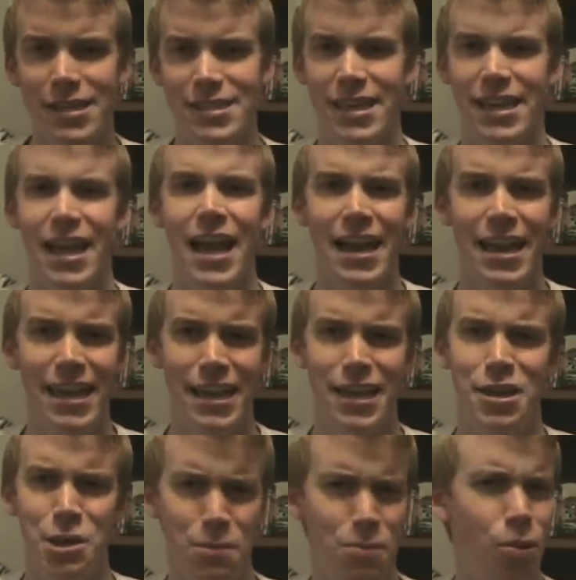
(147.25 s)
It's like, I
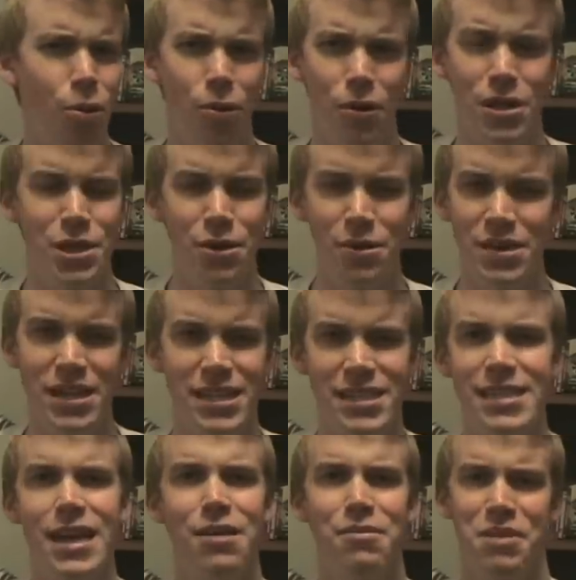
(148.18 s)
get it, you're poor, you don't need
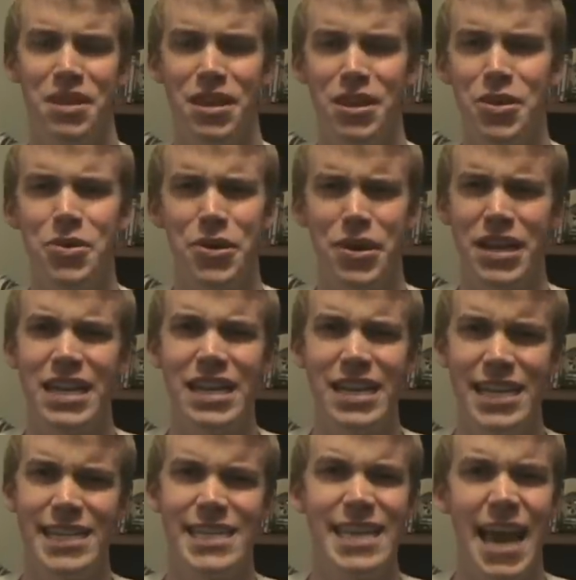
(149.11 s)
to tell me that you are
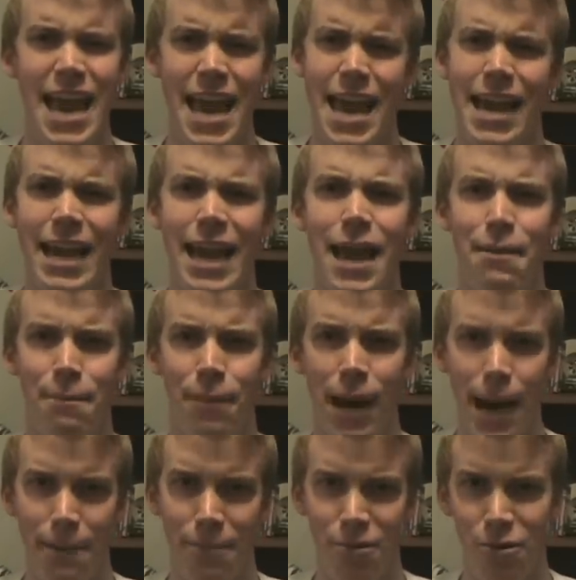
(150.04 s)
eating Tang and
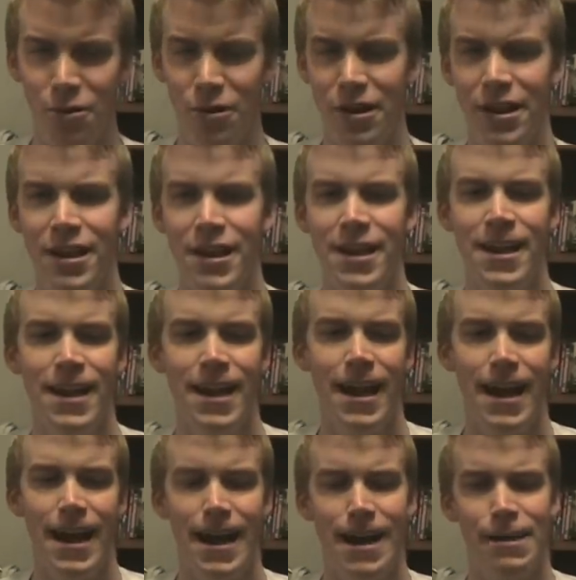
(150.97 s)
popcorn.
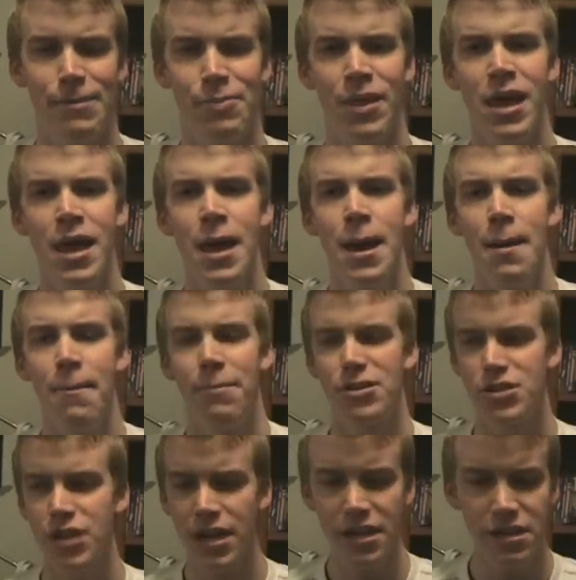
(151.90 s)

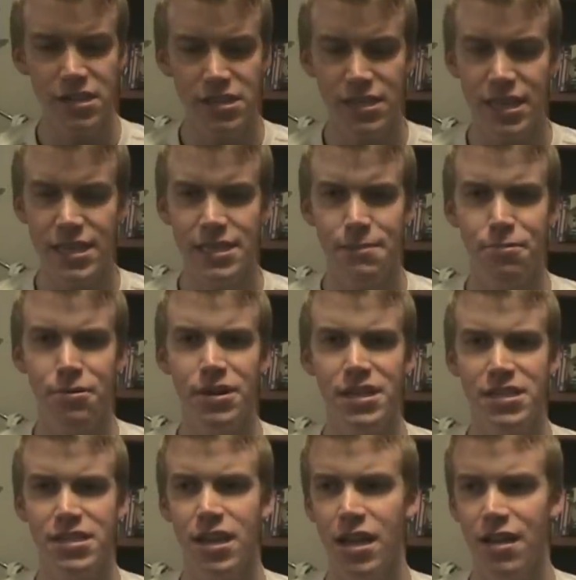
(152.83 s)
But Trucker is a
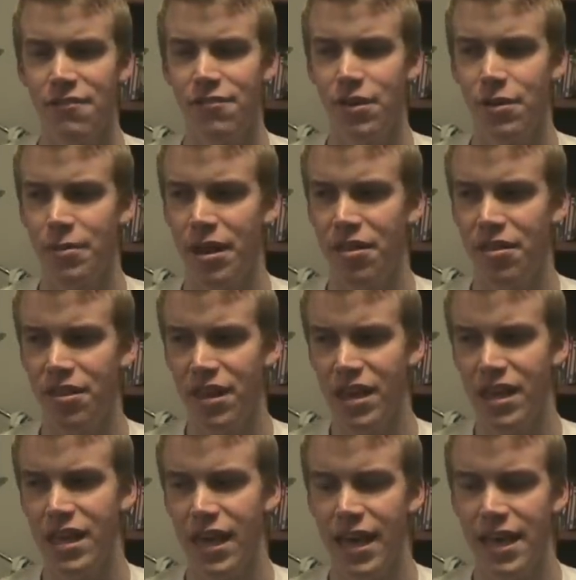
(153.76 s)
pretty solid film, and I
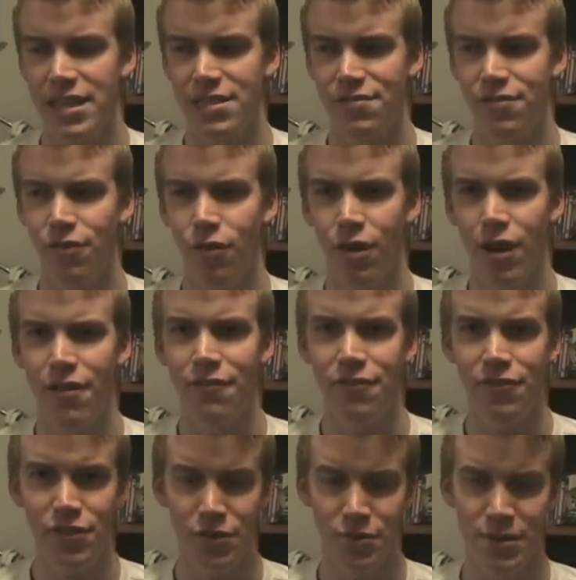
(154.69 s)
think it's for a
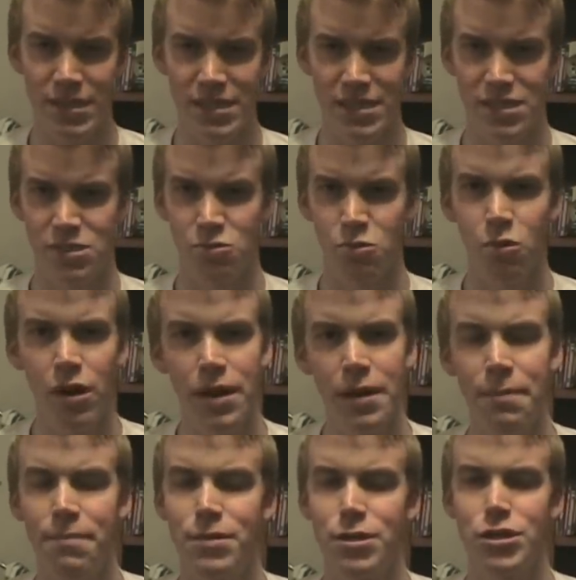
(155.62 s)
few reasons.
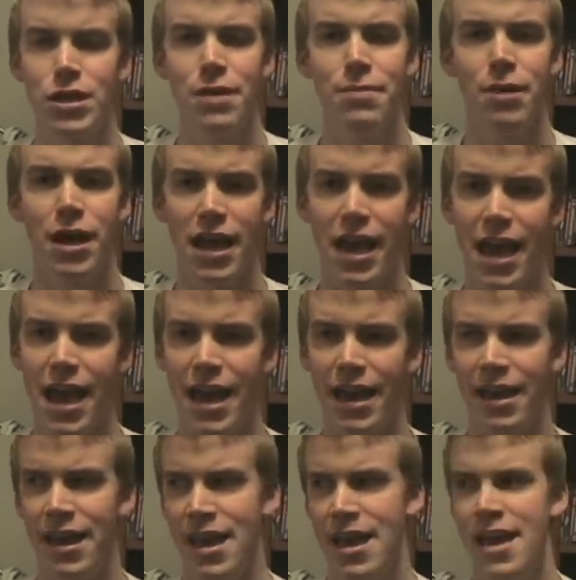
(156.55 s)
One, Michelle
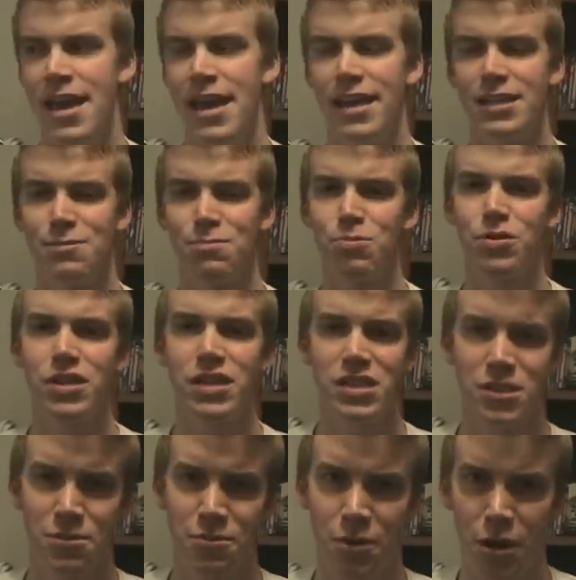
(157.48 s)
Monaghan is
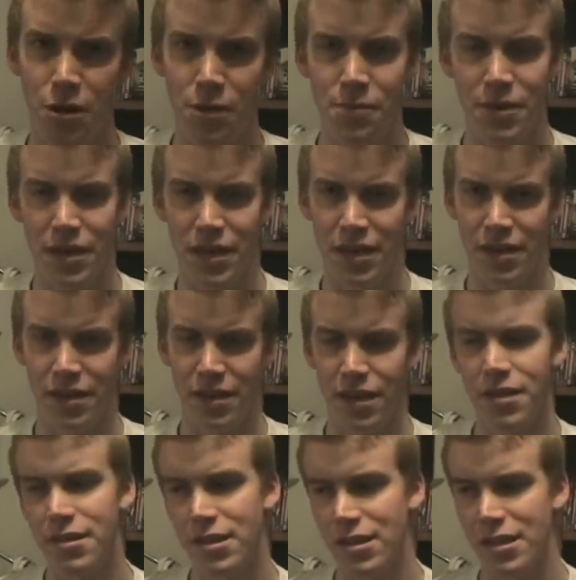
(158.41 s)
pretty superb
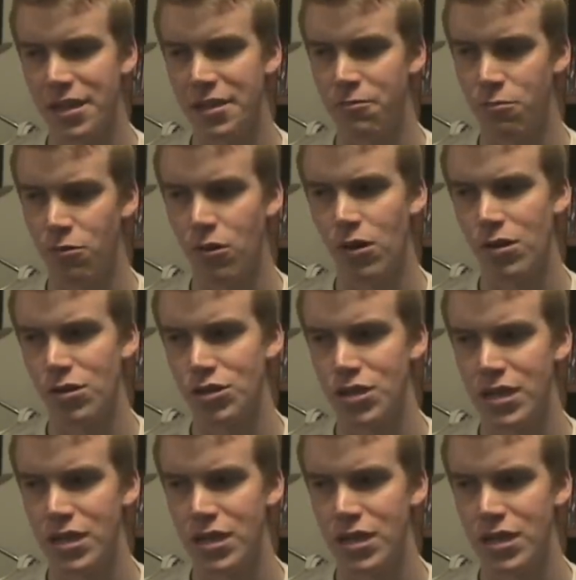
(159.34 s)
in the lead role.